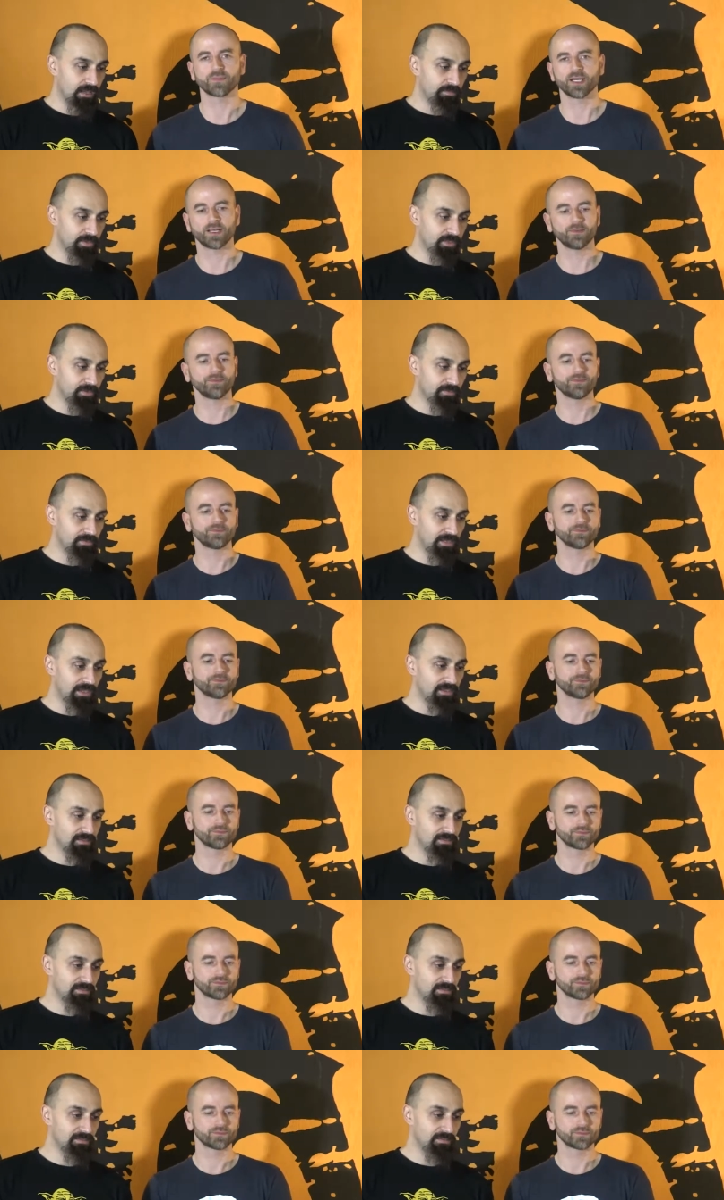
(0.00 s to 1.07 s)
Speaker 1: Because
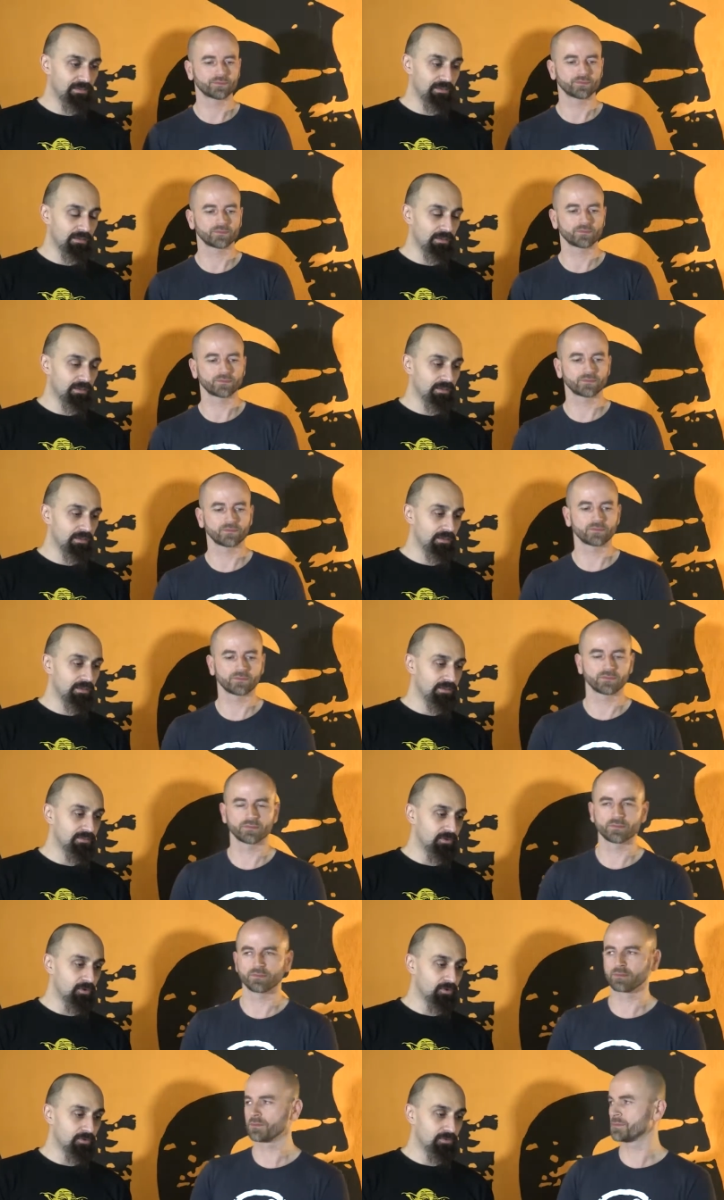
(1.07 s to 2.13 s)
silence is uh, is
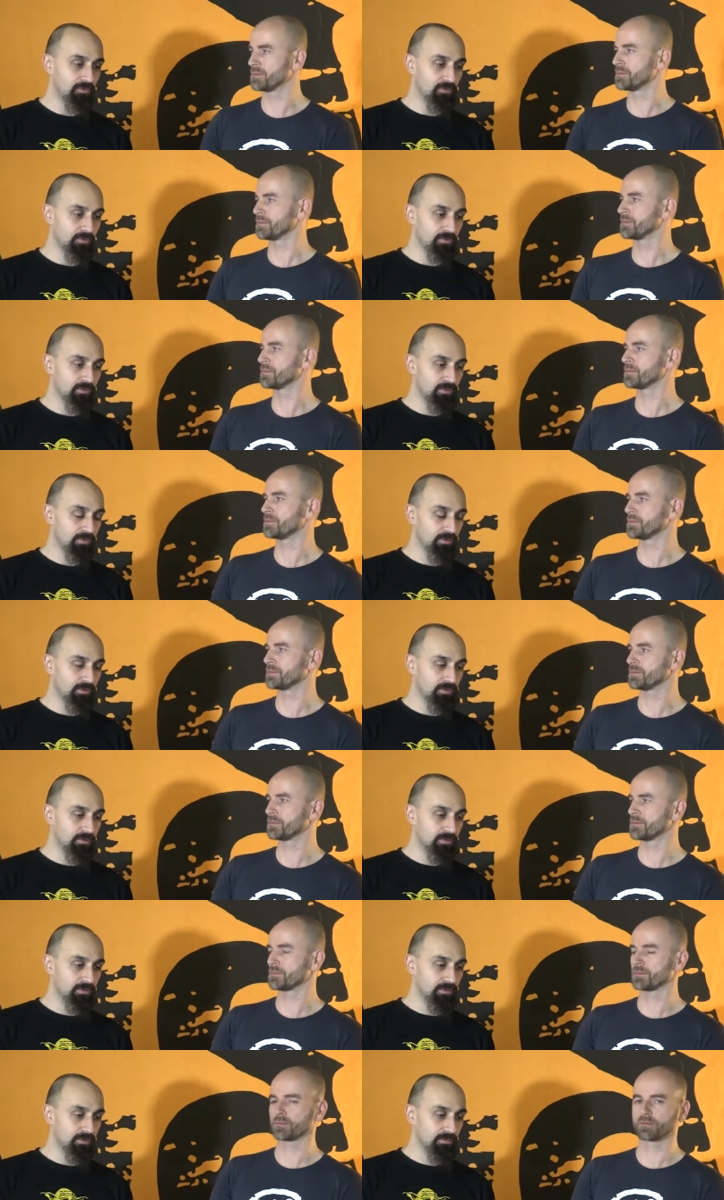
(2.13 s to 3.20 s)
also
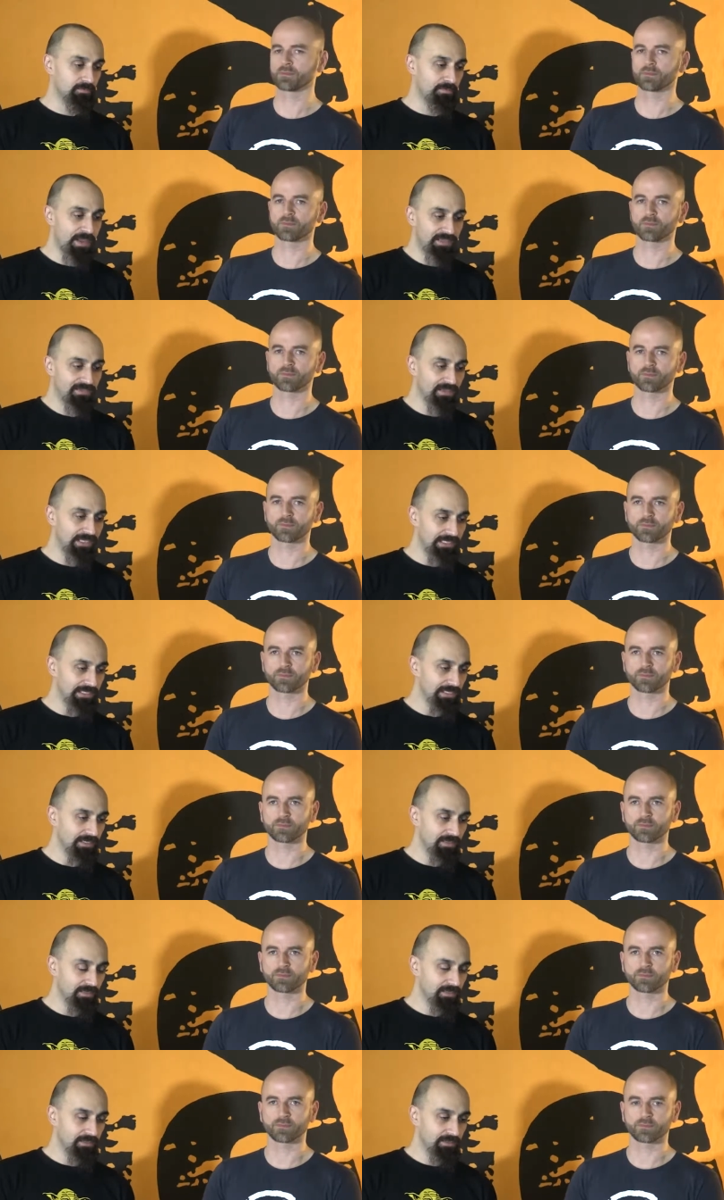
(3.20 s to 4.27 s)

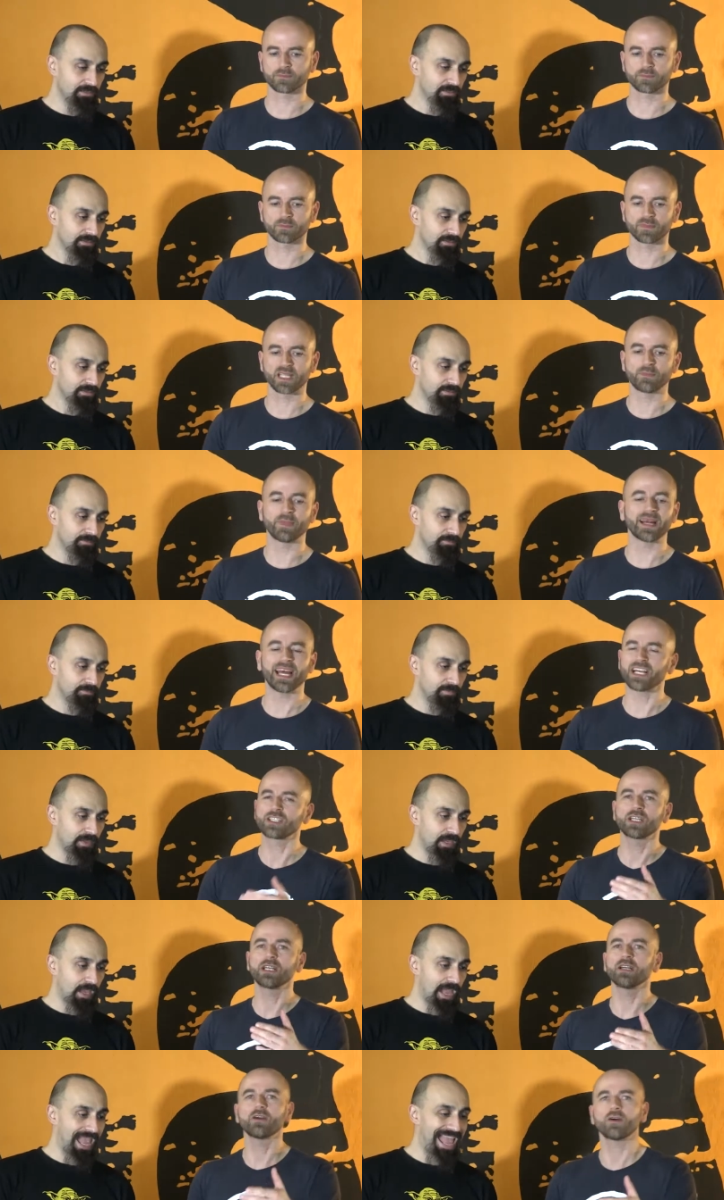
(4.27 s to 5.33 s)
basically.
Speaker 2: But
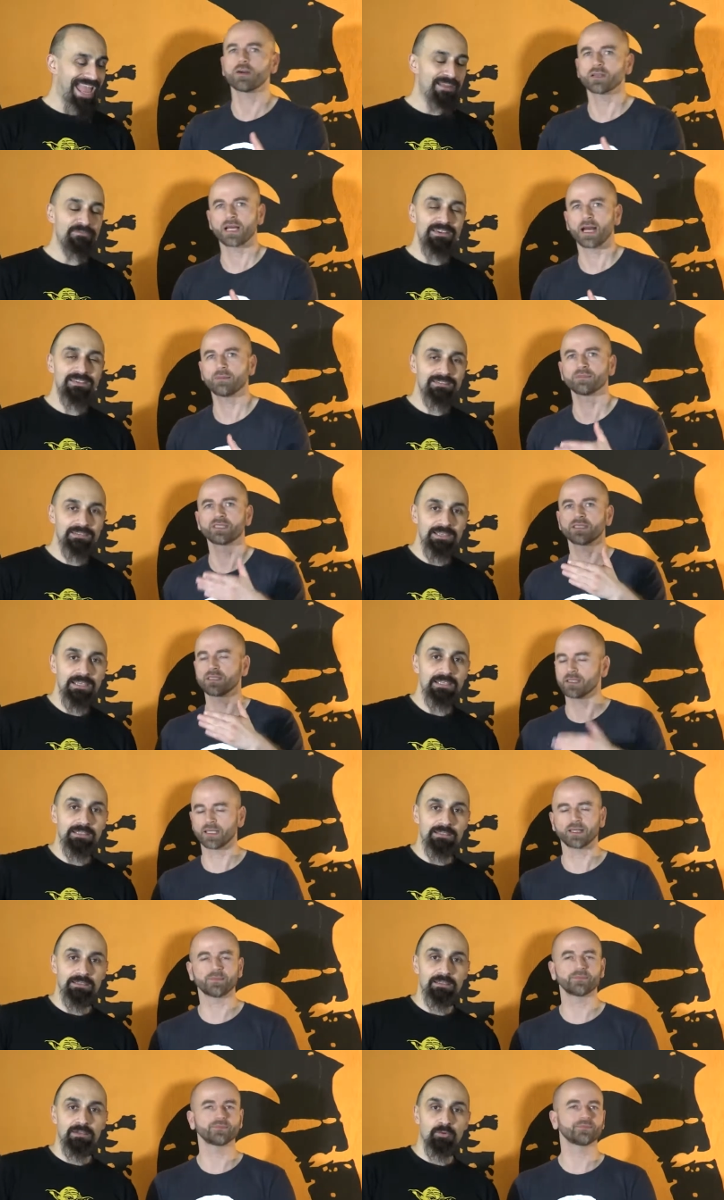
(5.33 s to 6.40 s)
actually, everything
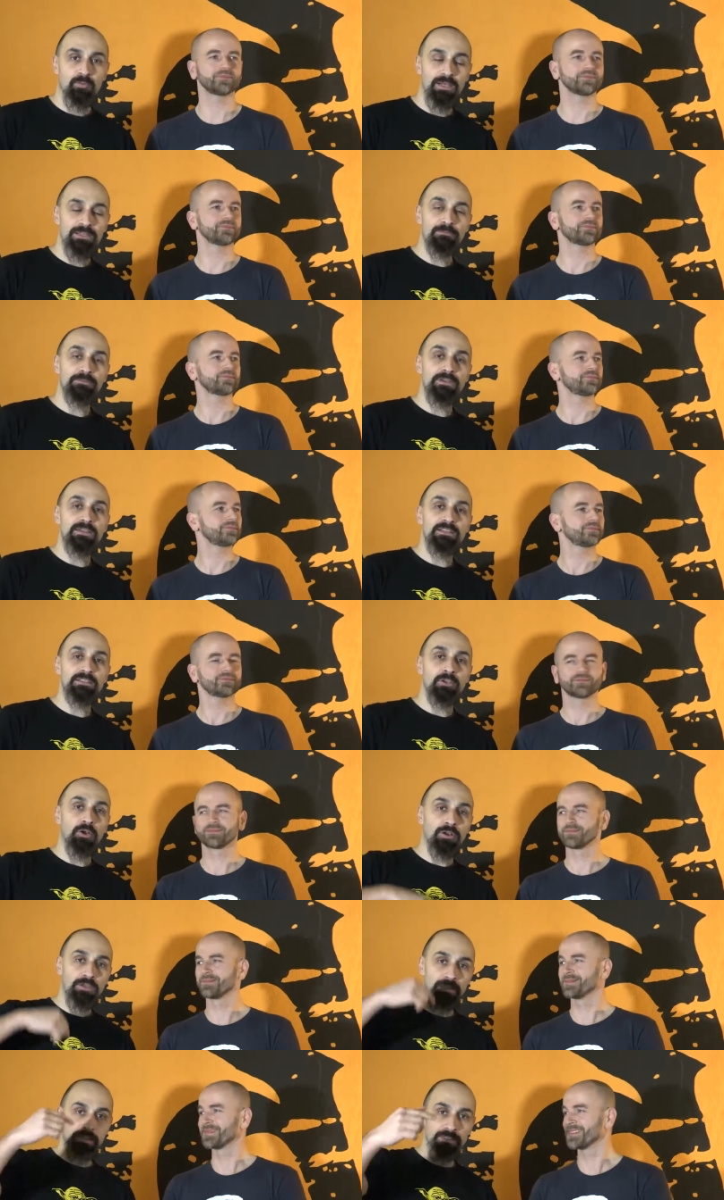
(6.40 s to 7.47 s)
and,
Speaker 1: yeah. what we
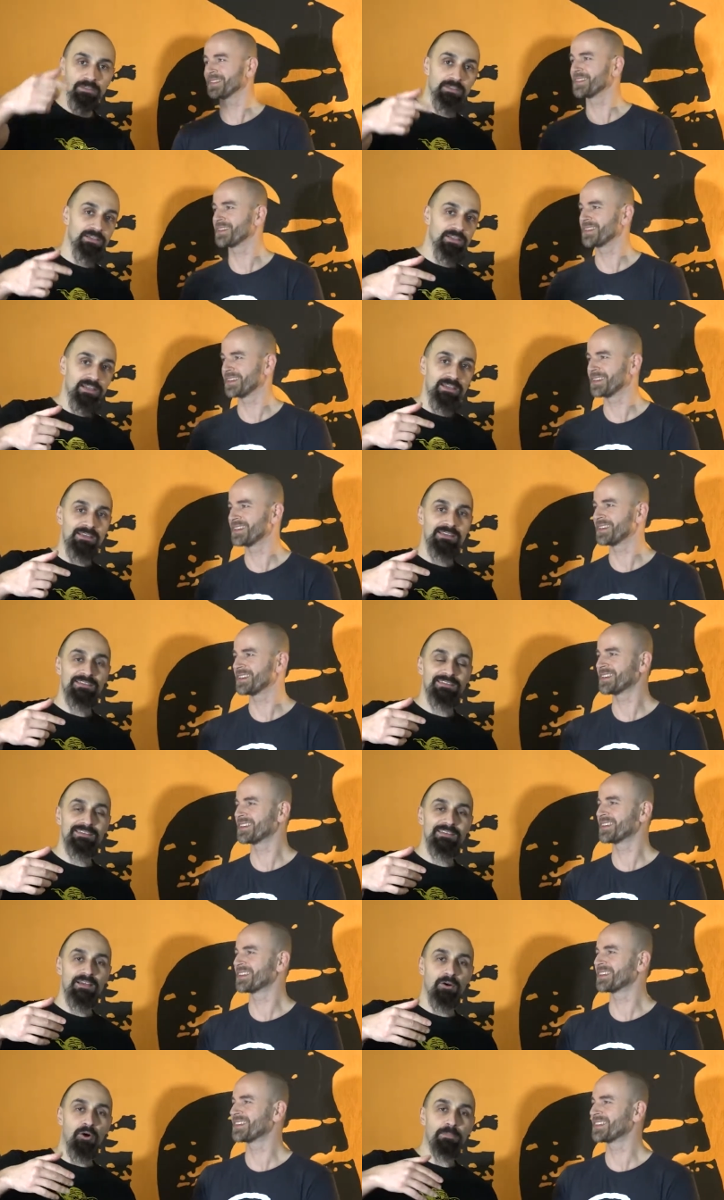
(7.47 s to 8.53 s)
talk is
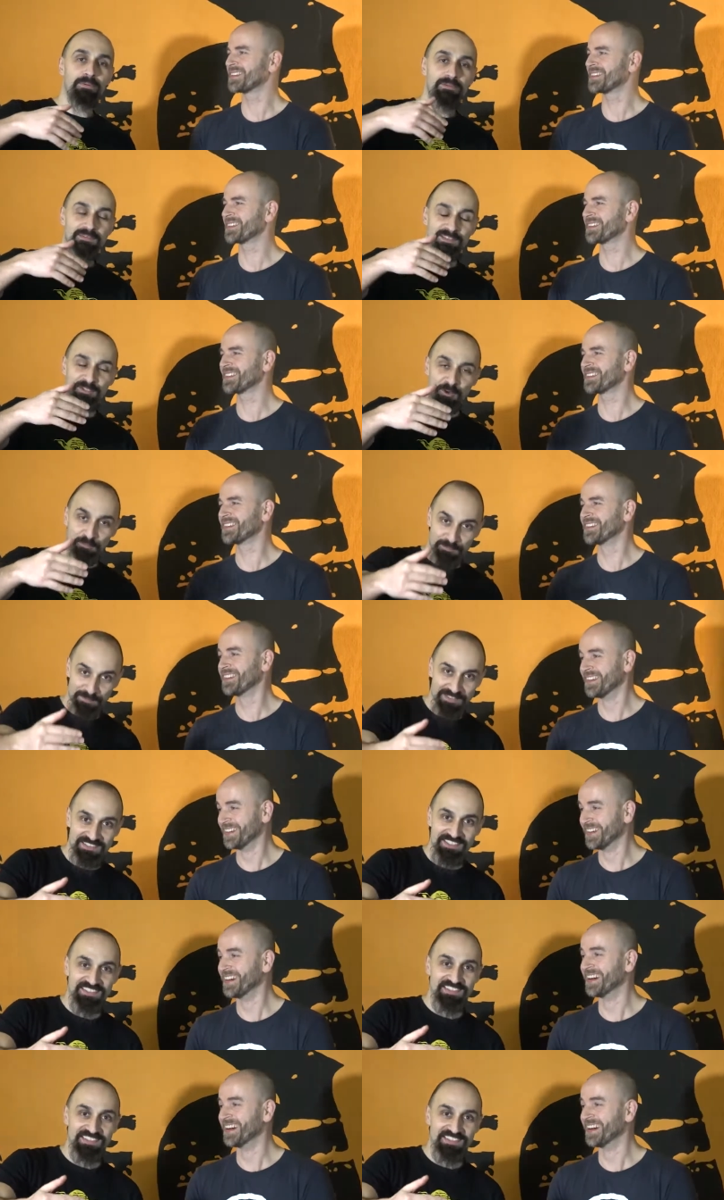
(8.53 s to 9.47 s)
the opposite of it.